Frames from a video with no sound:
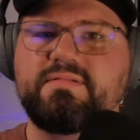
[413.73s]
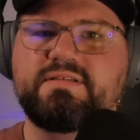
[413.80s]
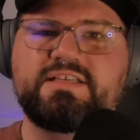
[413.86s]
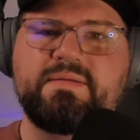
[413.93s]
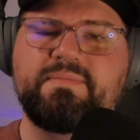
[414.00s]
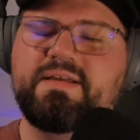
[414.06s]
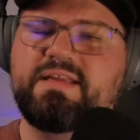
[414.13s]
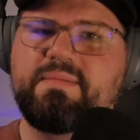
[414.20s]

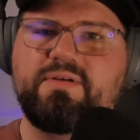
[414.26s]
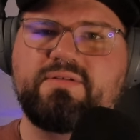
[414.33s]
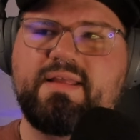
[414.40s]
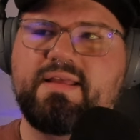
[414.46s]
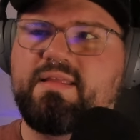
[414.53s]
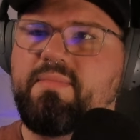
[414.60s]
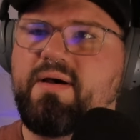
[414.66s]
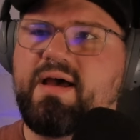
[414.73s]
Simply double
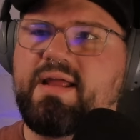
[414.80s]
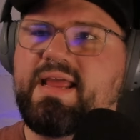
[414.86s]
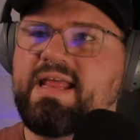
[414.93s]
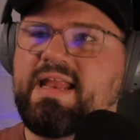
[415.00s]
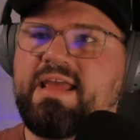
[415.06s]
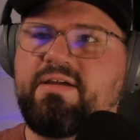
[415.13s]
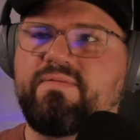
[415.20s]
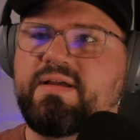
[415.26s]
click the mod
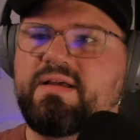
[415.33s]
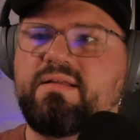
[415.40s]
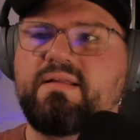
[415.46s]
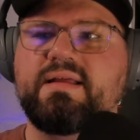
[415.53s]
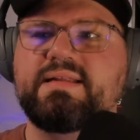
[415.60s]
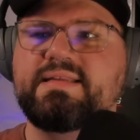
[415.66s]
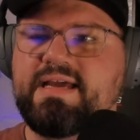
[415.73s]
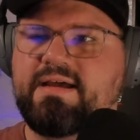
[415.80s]
and it
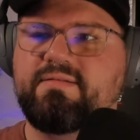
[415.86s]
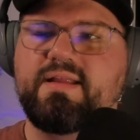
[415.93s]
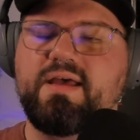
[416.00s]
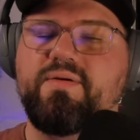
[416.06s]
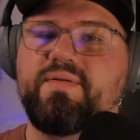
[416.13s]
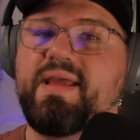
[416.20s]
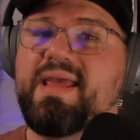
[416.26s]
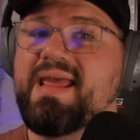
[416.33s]
will
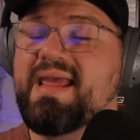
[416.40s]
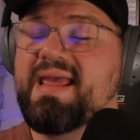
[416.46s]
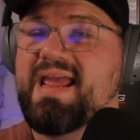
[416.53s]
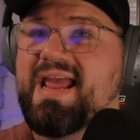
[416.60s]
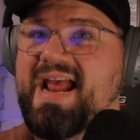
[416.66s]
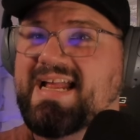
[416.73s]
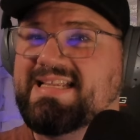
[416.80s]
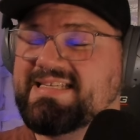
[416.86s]
download.
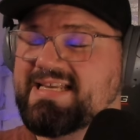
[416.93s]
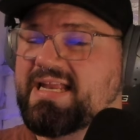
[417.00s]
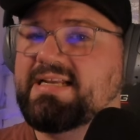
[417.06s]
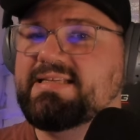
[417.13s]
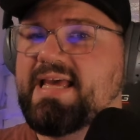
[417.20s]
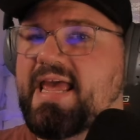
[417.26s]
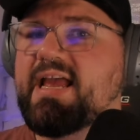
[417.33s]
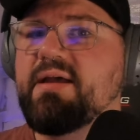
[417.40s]
It's going
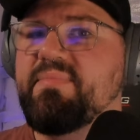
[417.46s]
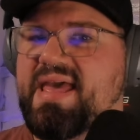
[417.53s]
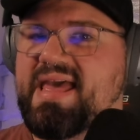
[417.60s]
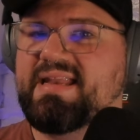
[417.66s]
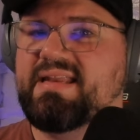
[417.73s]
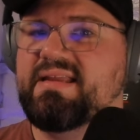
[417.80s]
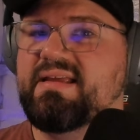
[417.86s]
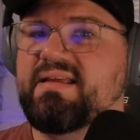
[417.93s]
to take a
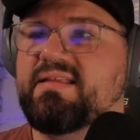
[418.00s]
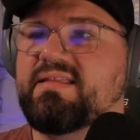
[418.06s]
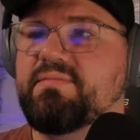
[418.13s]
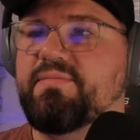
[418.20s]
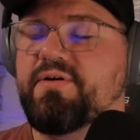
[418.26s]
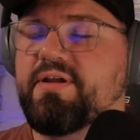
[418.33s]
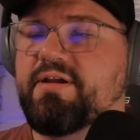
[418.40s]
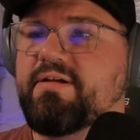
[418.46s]
bit. The
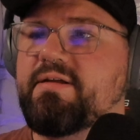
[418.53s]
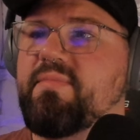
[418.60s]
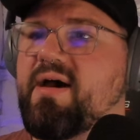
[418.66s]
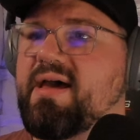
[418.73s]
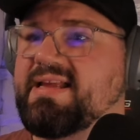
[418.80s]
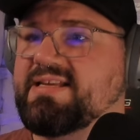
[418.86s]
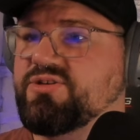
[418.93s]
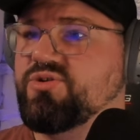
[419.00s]
Moguri
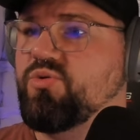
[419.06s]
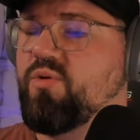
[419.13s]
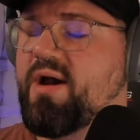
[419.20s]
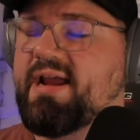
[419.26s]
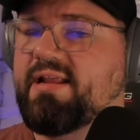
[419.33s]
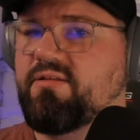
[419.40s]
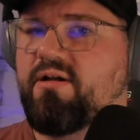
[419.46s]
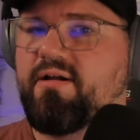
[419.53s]
Mod is
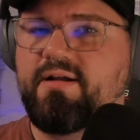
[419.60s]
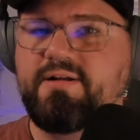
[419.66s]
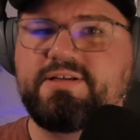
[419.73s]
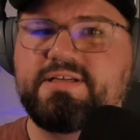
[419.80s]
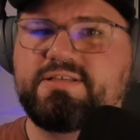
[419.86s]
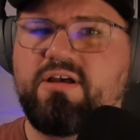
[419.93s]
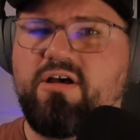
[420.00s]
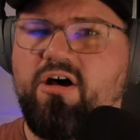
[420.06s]
quite large.
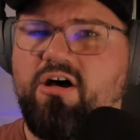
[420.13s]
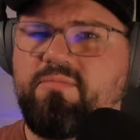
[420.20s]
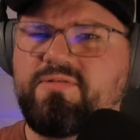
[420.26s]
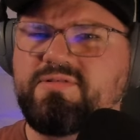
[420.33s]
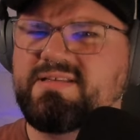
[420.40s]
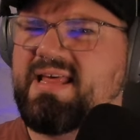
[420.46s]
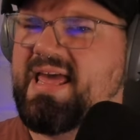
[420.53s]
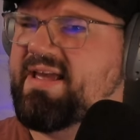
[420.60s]
It's
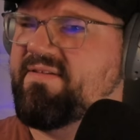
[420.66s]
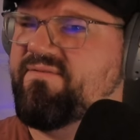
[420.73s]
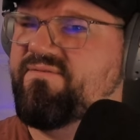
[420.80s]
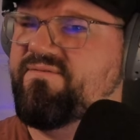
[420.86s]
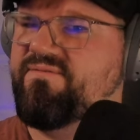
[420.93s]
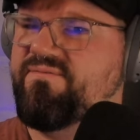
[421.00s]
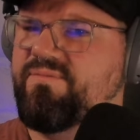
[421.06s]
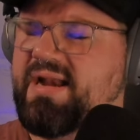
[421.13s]
almost like,
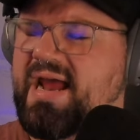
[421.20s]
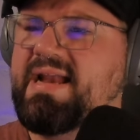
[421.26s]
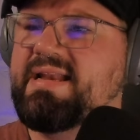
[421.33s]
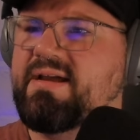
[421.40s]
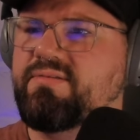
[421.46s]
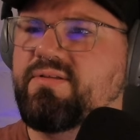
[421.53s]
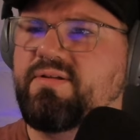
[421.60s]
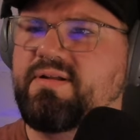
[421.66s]
when I
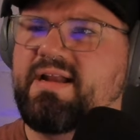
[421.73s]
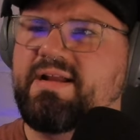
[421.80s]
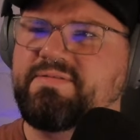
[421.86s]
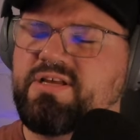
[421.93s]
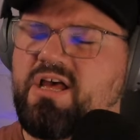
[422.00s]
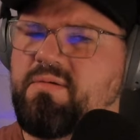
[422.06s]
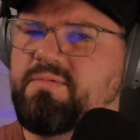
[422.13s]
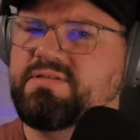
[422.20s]
downloaded it, it
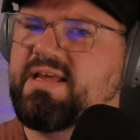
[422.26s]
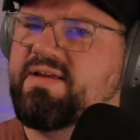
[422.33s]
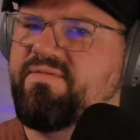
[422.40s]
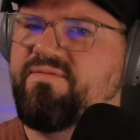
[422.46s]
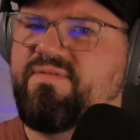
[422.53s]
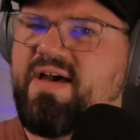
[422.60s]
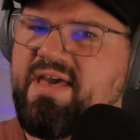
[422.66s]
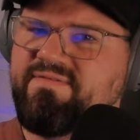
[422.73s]
was almost like
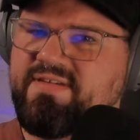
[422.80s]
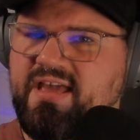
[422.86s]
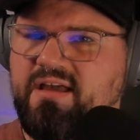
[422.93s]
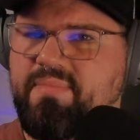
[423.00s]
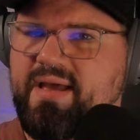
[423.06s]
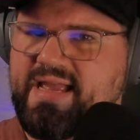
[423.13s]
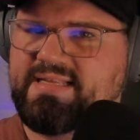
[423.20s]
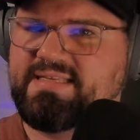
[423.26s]
5
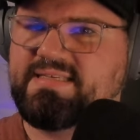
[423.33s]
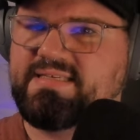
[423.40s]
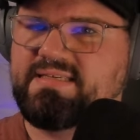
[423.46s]
gigabytes.